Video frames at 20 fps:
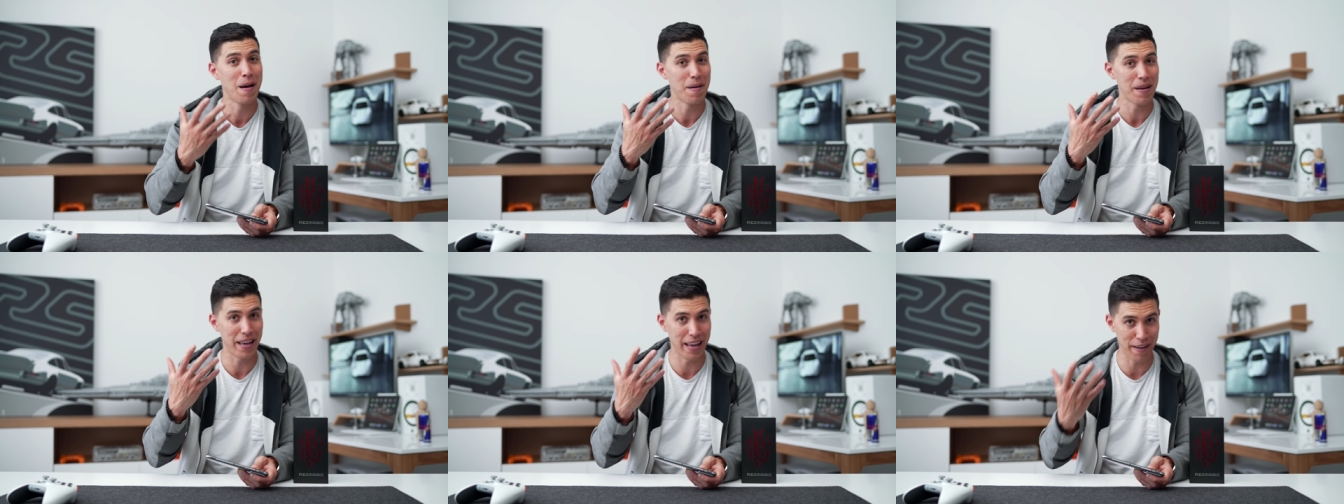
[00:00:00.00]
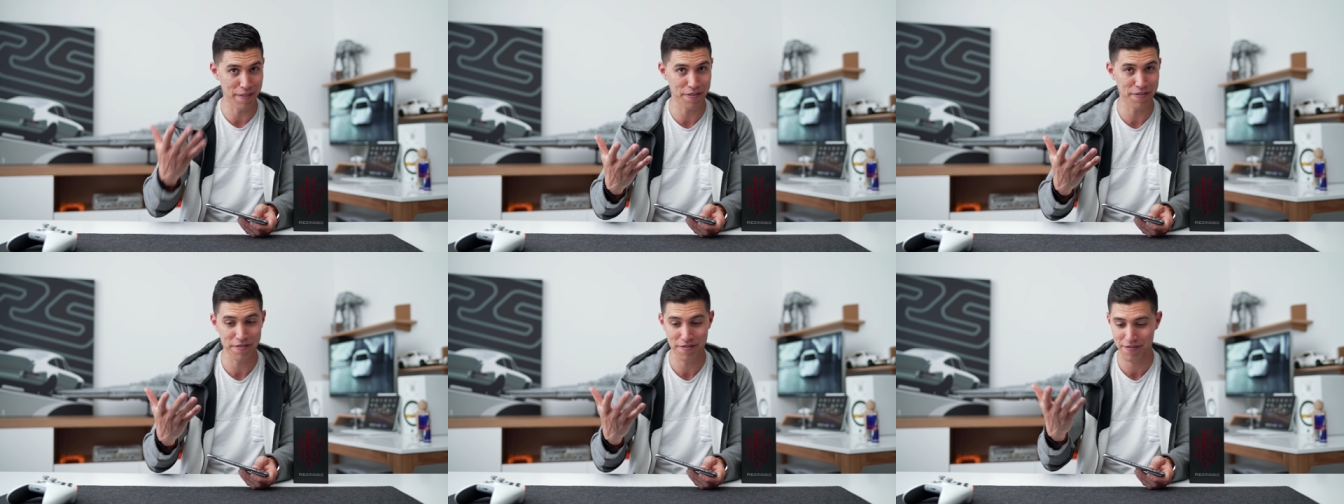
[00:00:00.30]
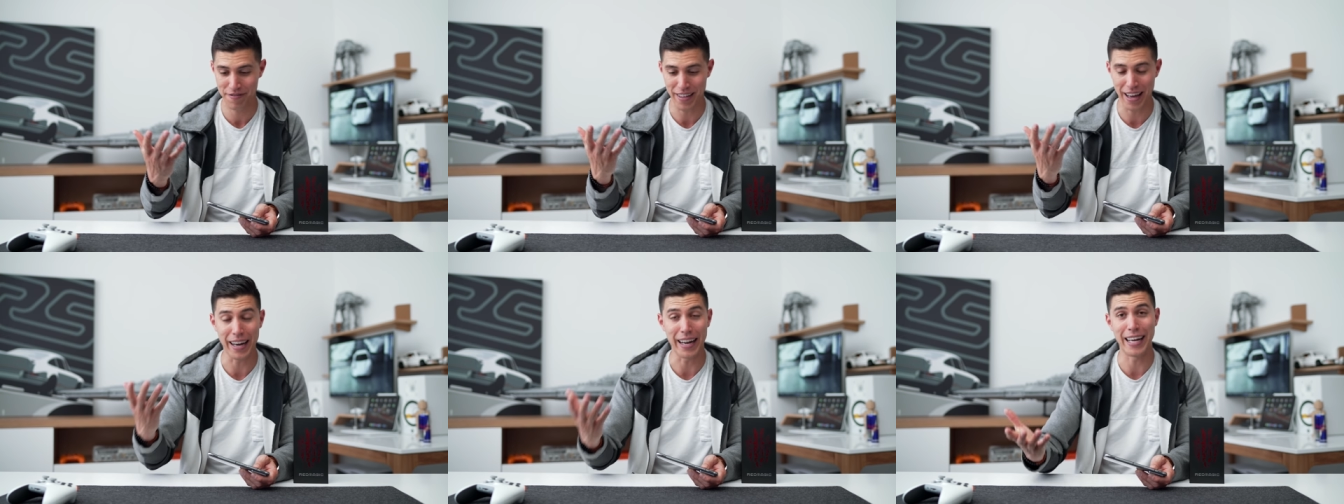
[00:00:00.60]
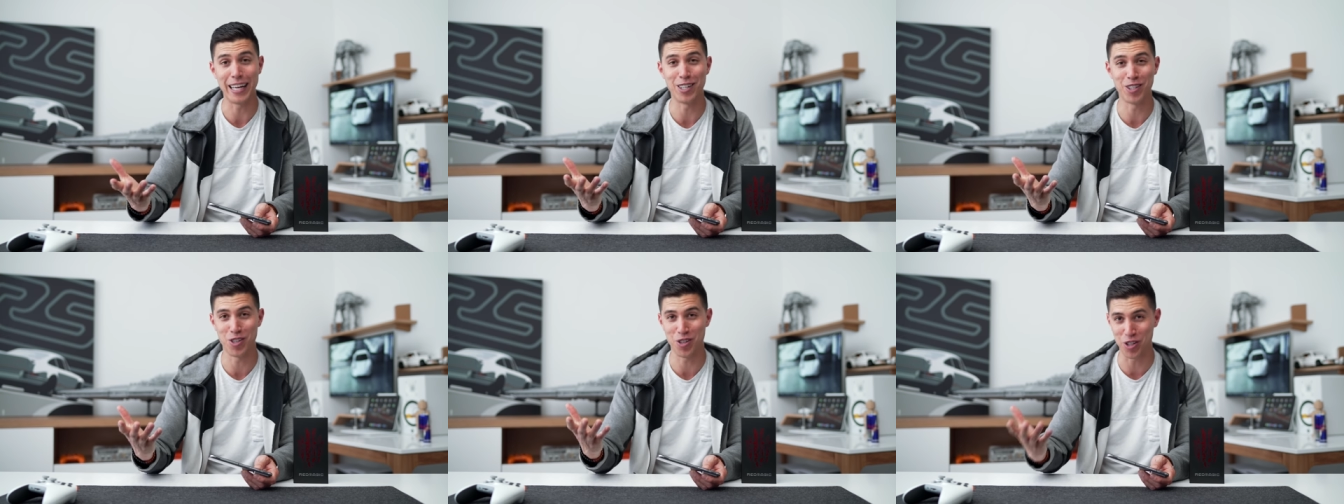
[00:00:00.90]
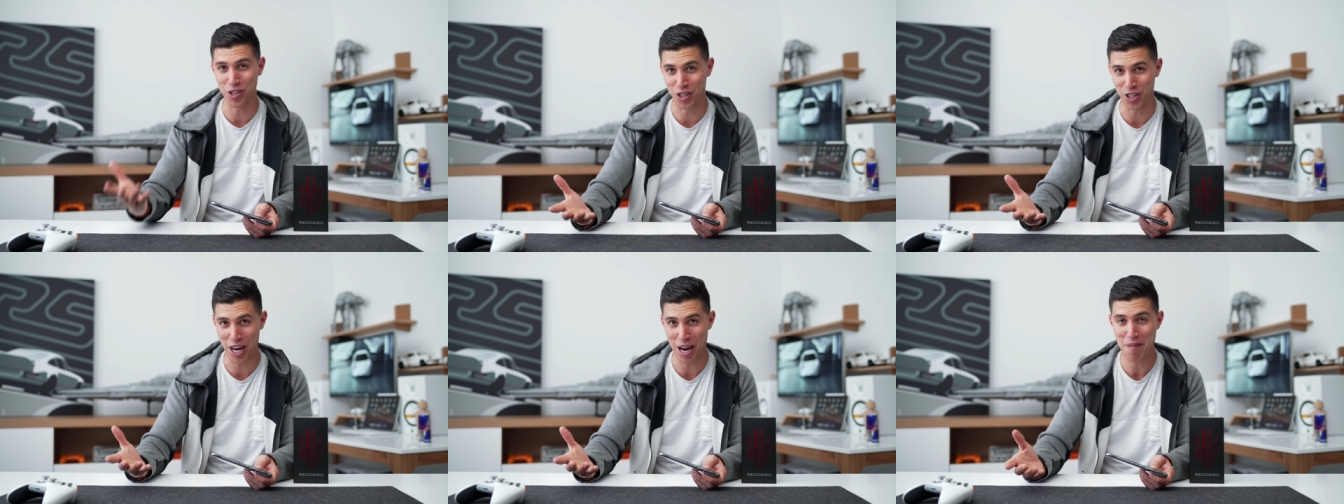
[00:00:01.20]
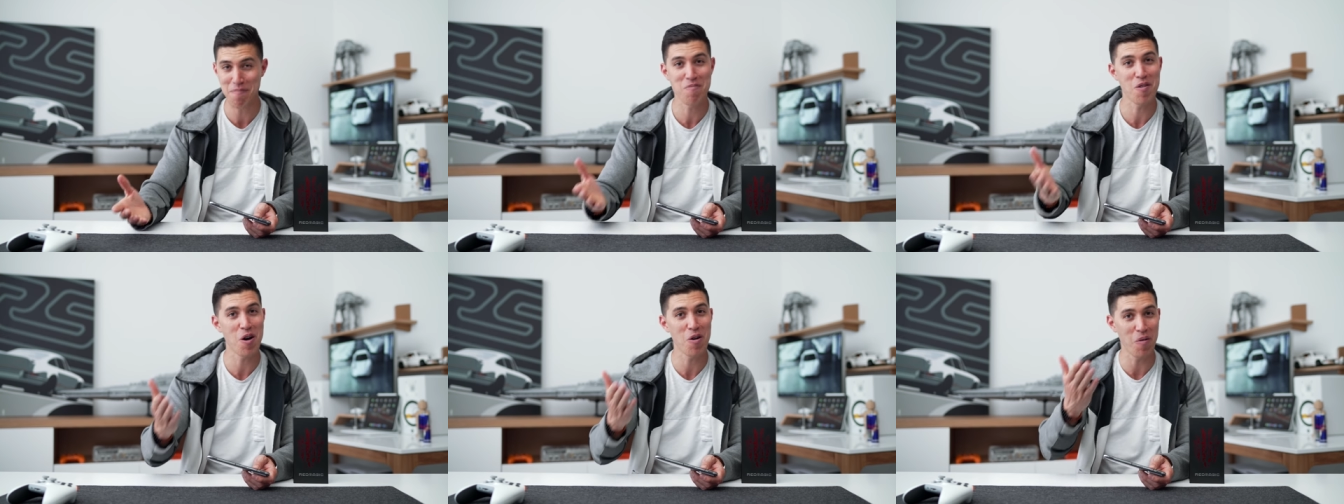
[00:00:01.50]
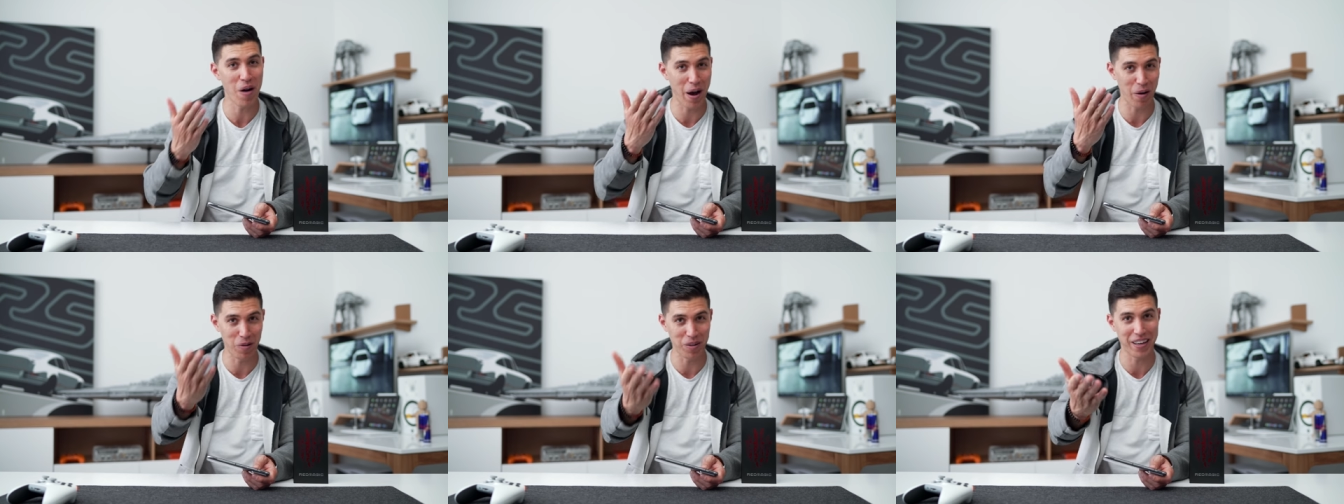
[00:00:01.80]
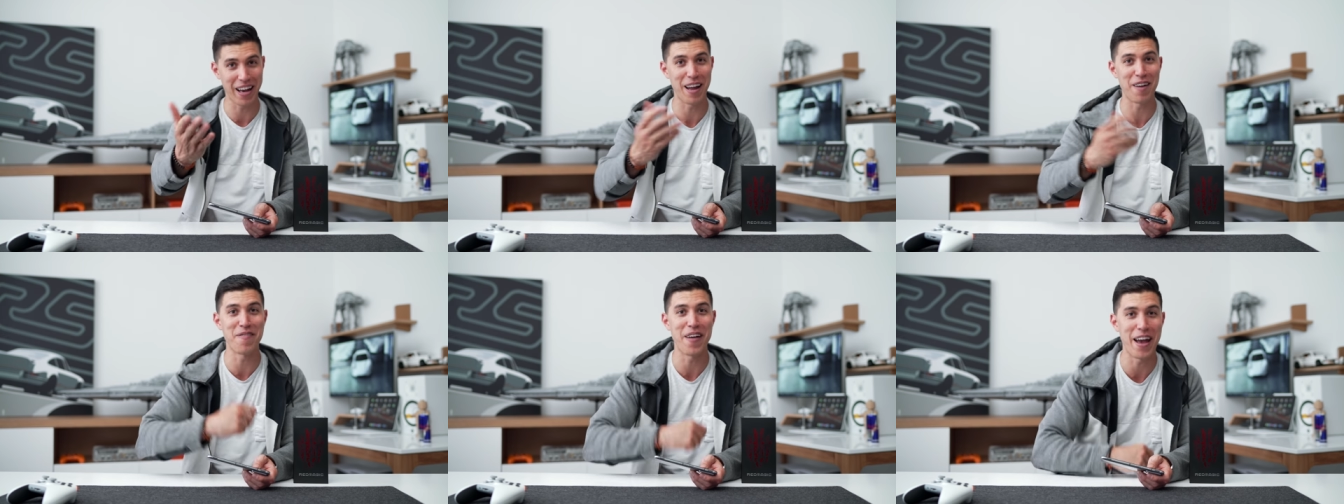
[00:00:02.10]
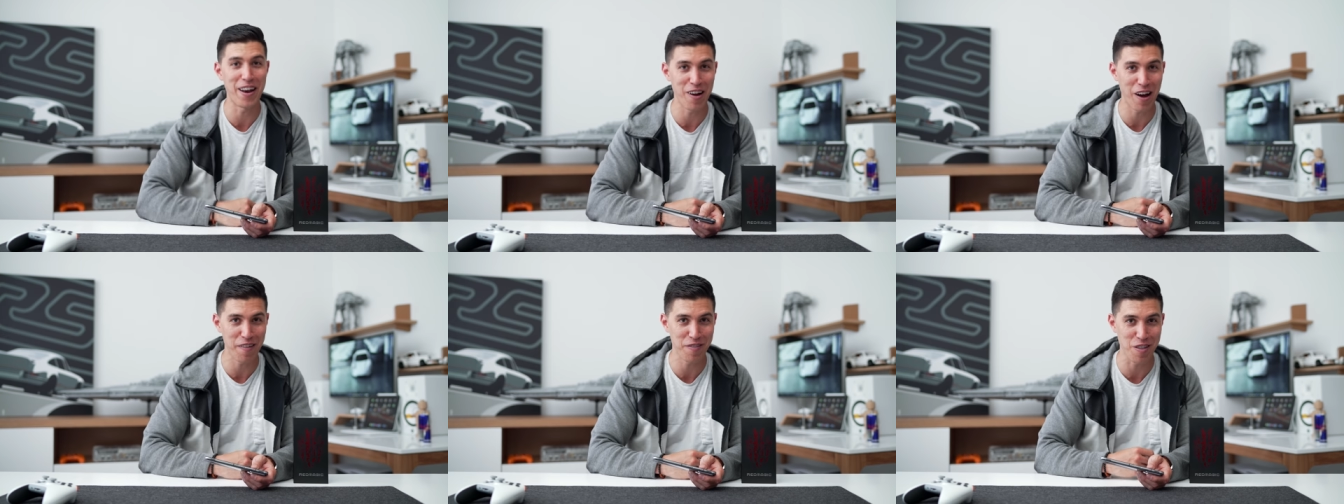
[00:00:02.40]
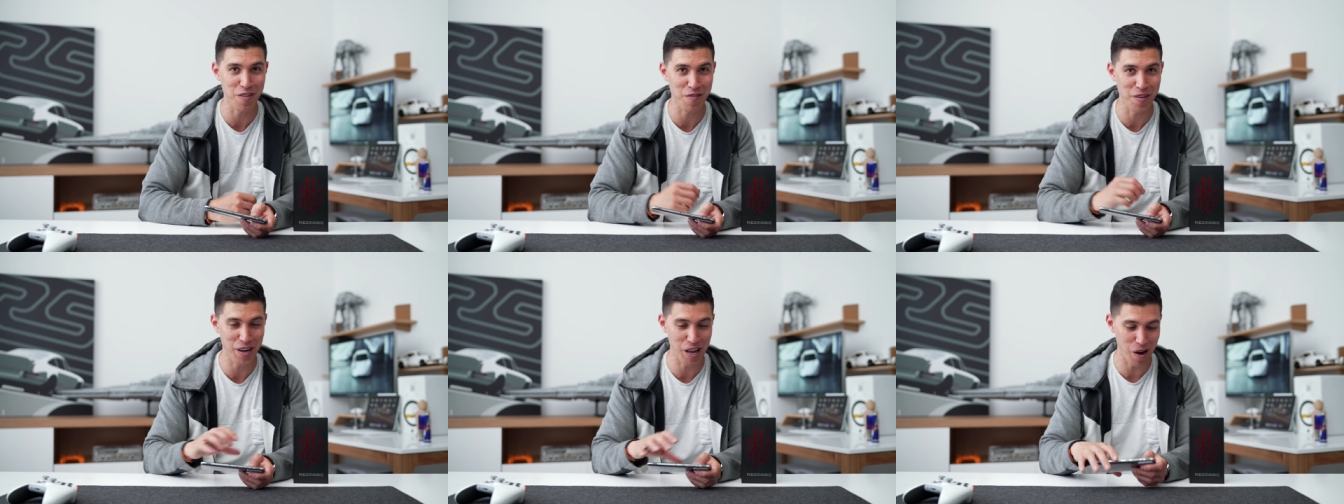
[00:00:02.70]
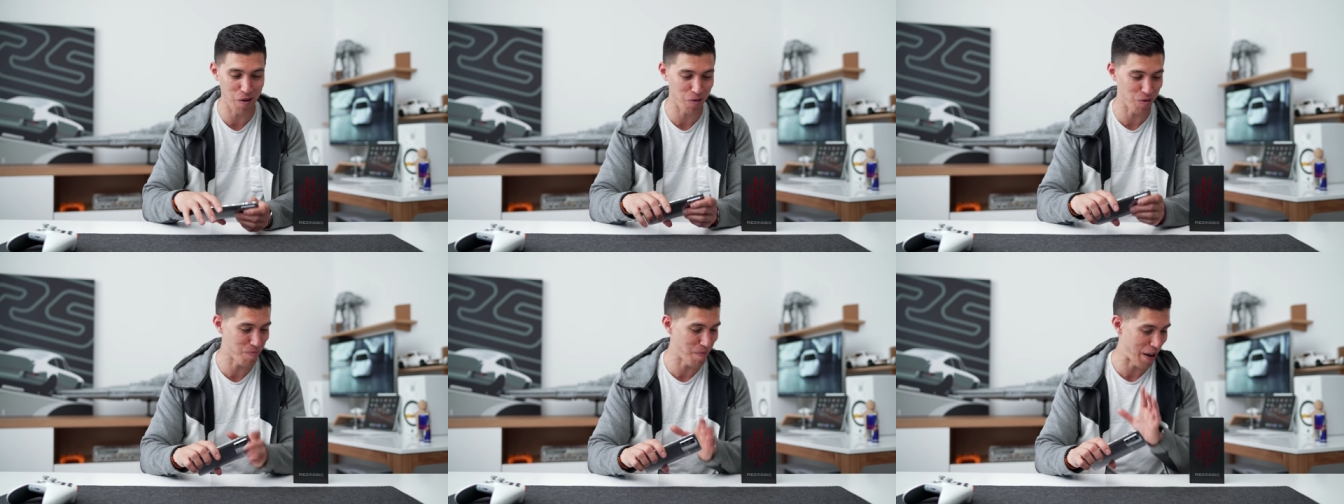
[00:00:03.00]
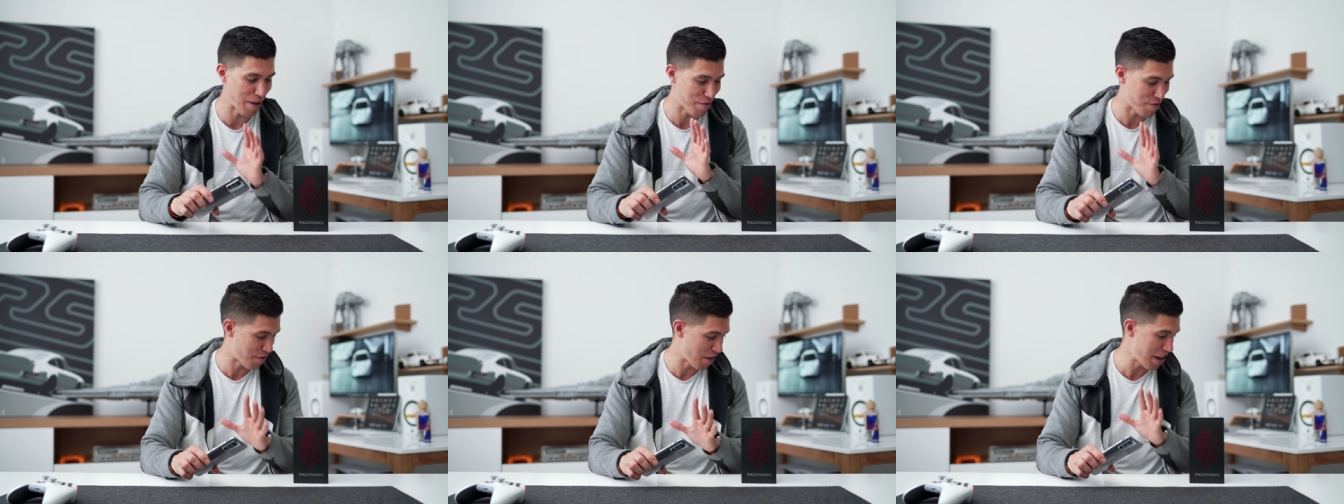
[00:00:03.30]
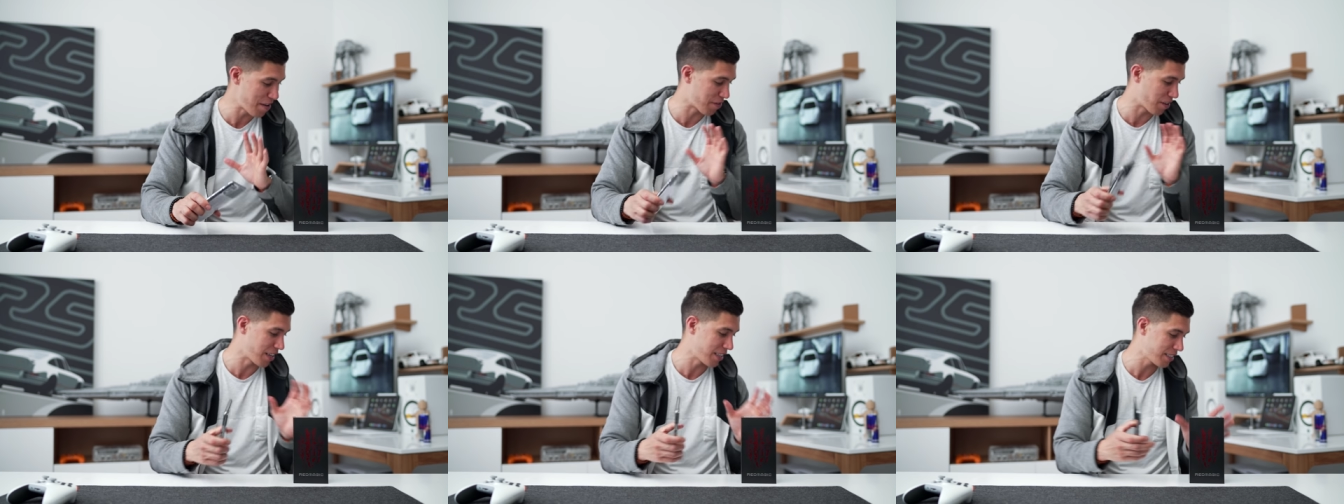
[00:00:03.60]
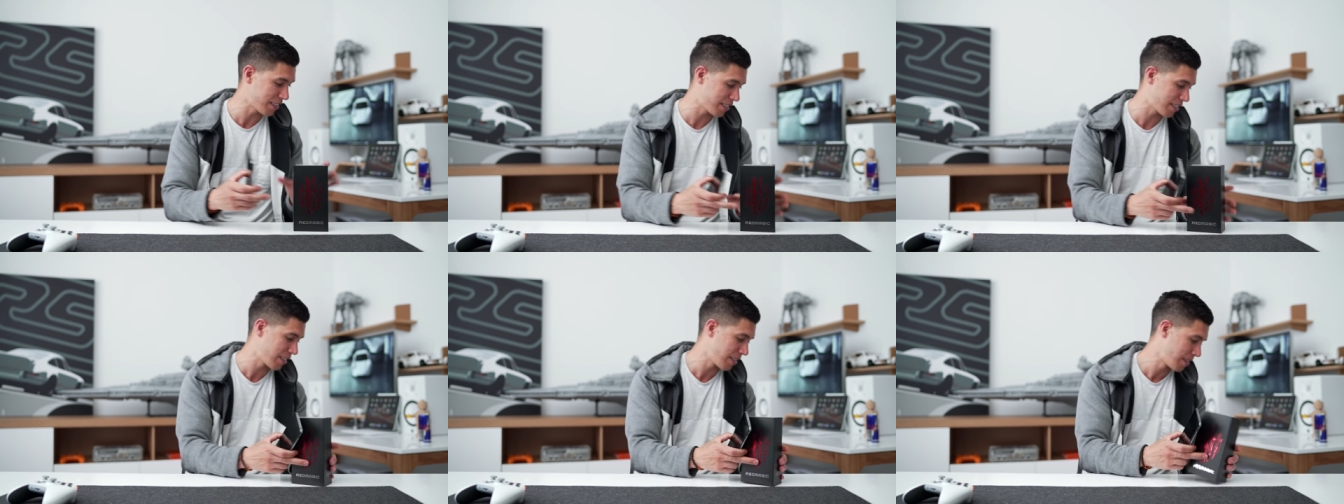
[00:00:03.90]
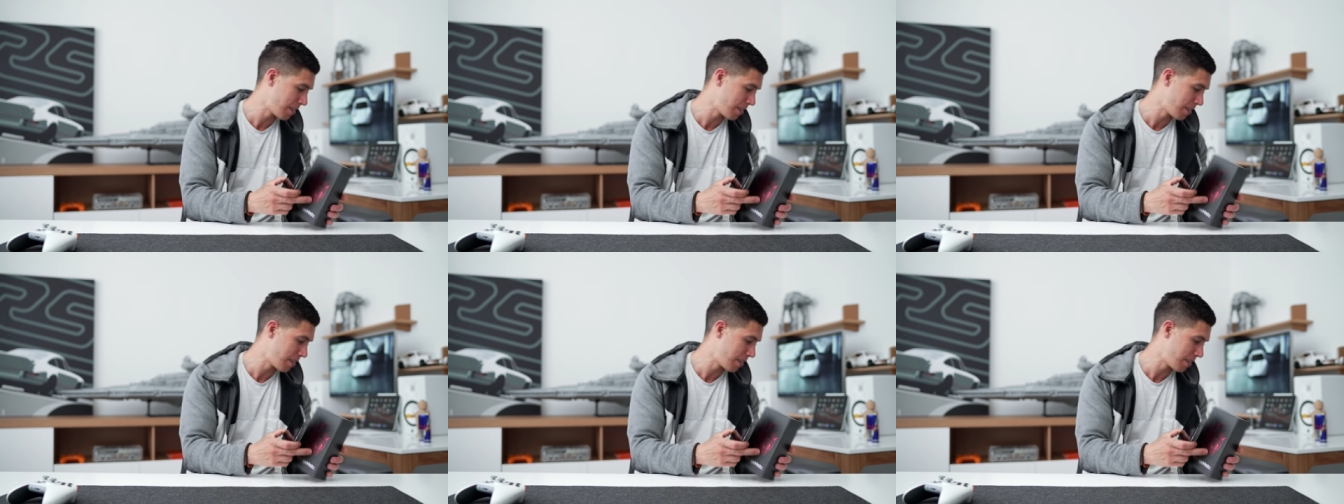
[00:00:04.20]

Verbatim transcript: If that is your jam though, I will kind of end off the video with my favorite.